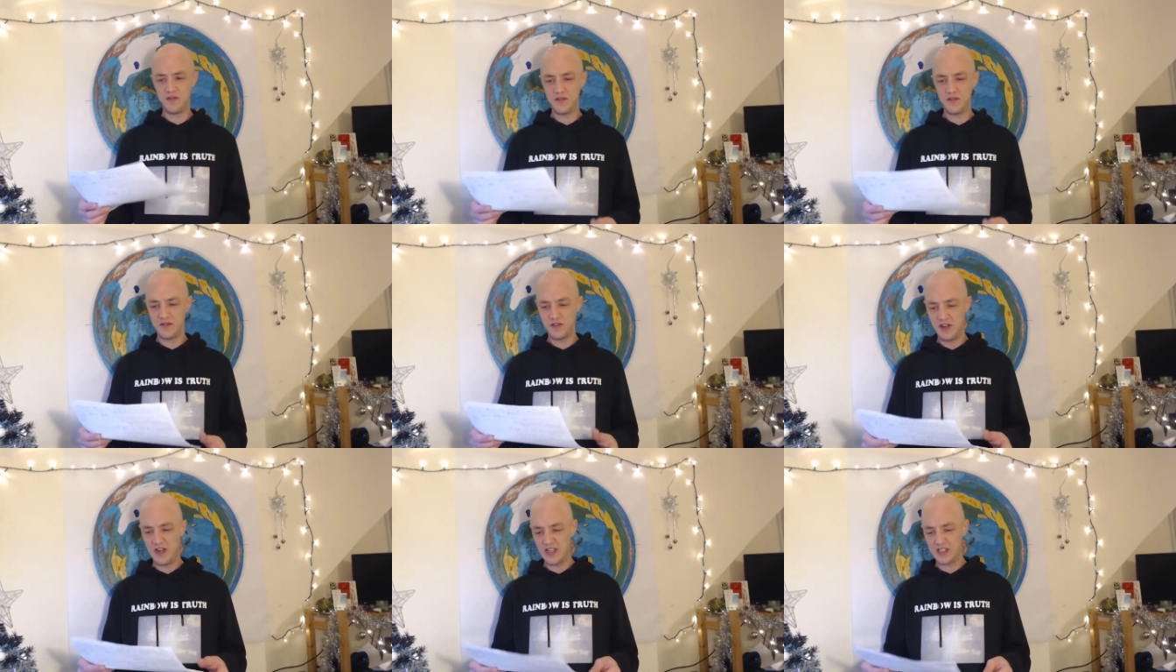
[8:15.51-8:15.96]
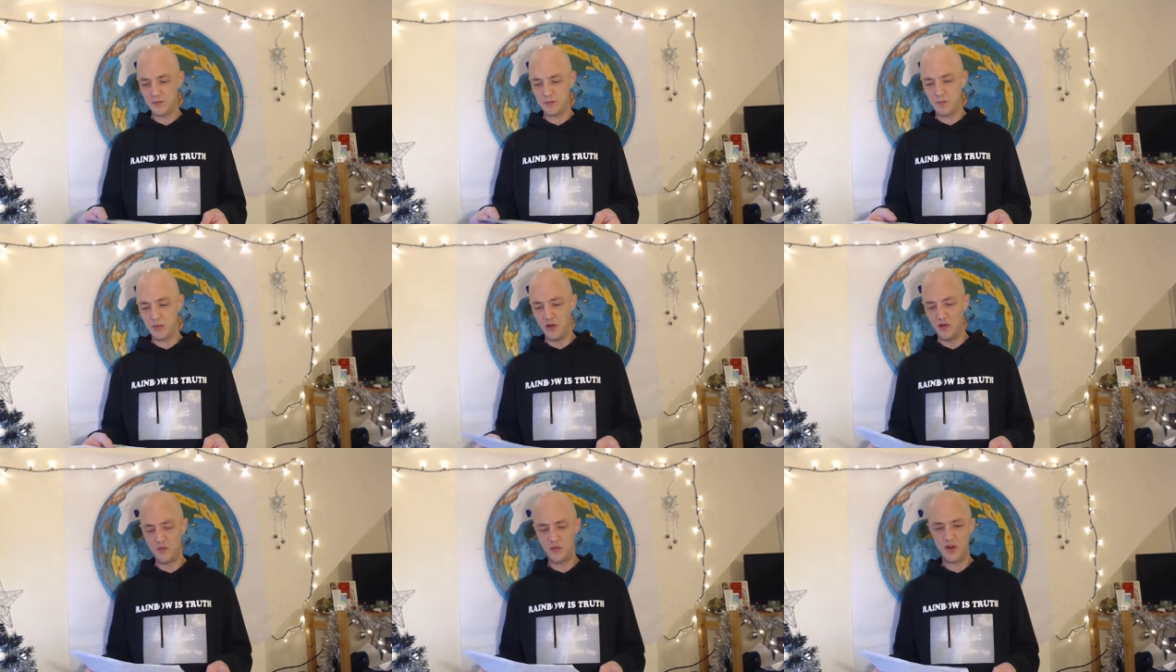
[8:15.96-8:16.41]
the next
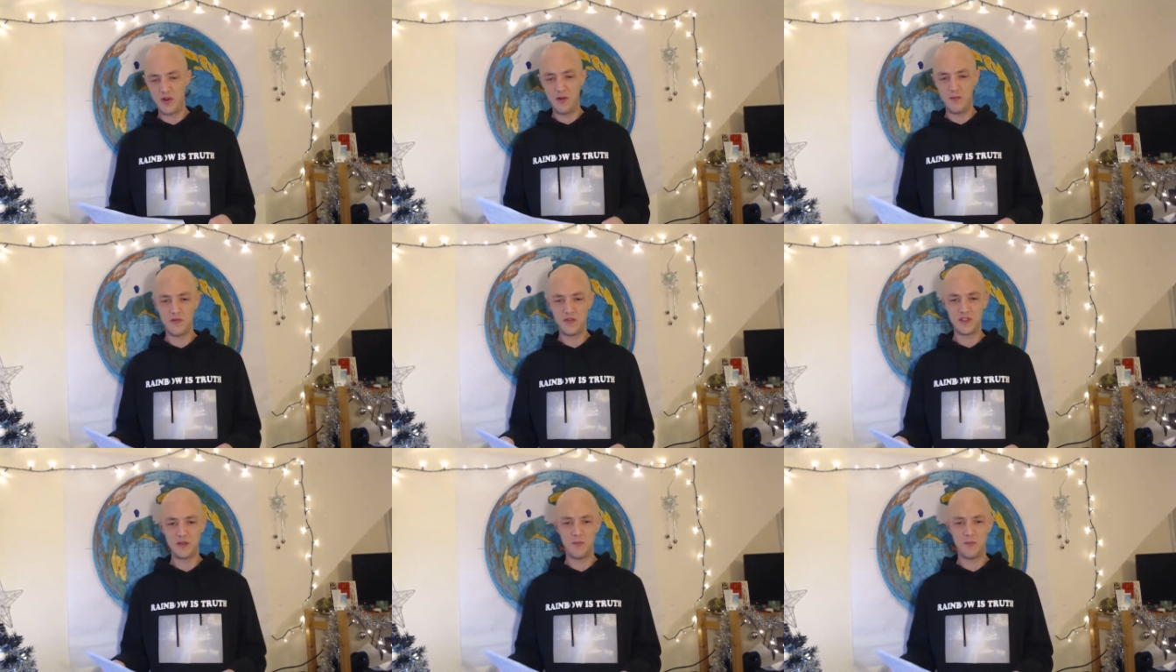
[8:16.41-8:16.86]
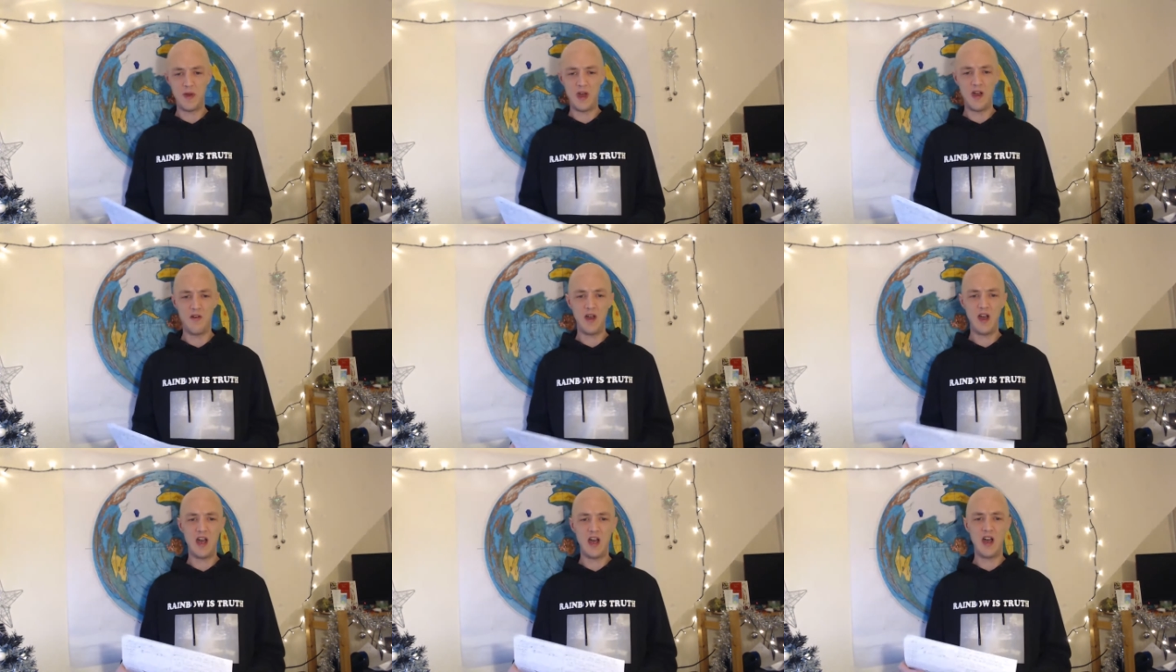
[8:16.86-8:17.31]
blueprint was
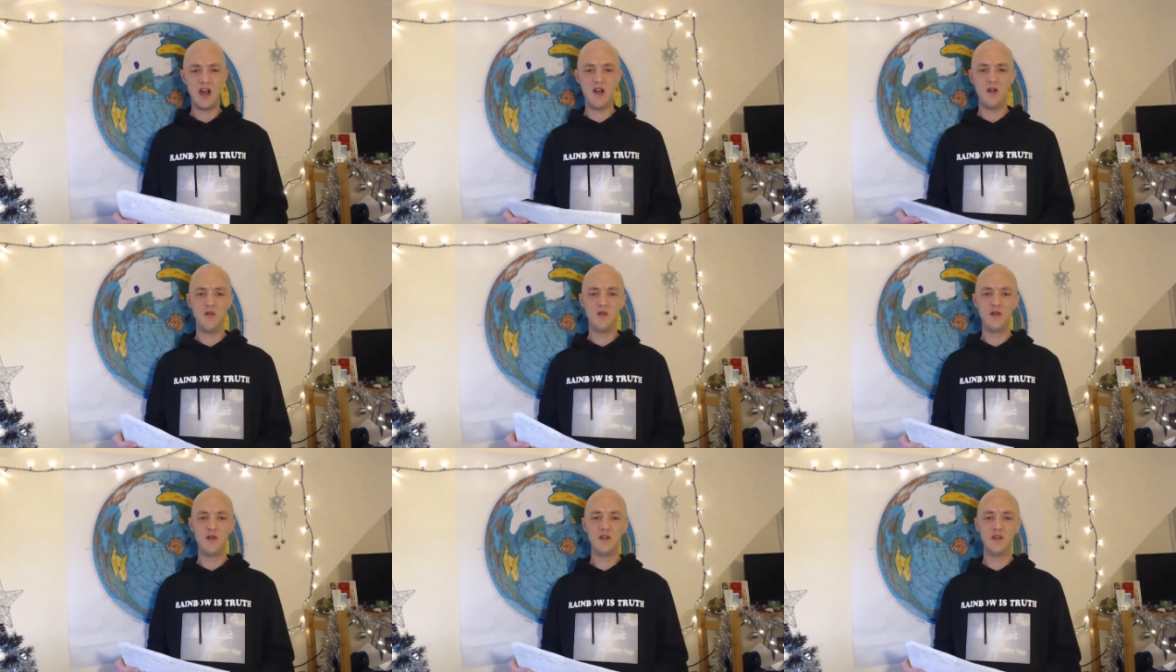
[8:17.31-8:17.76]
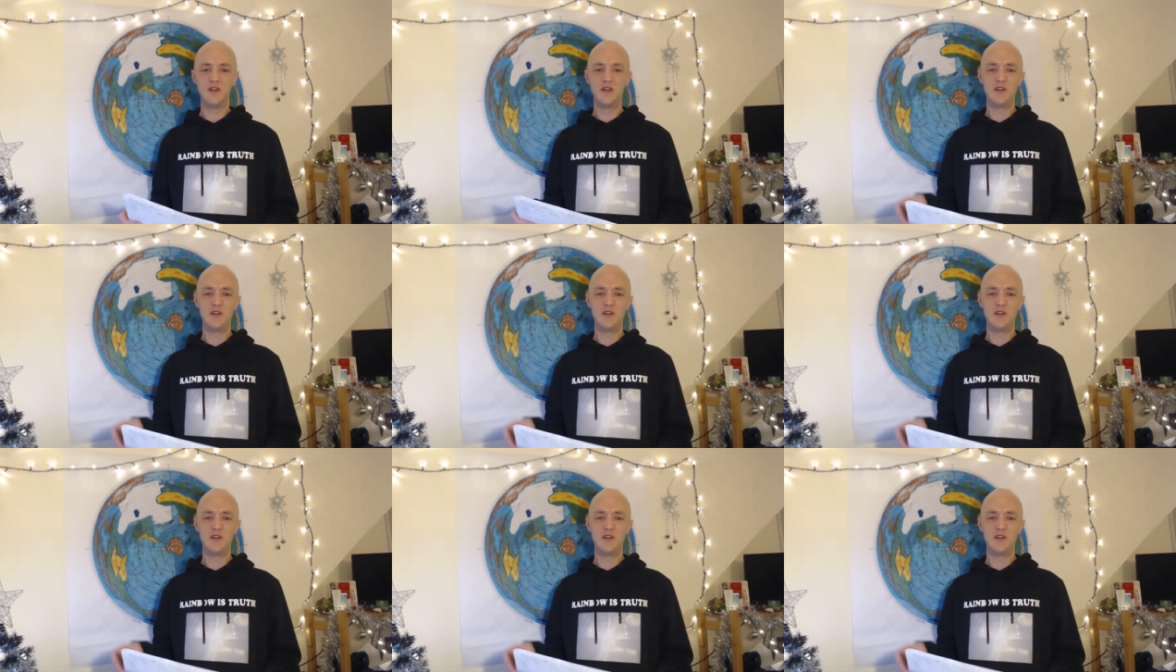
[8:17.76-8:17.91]
about how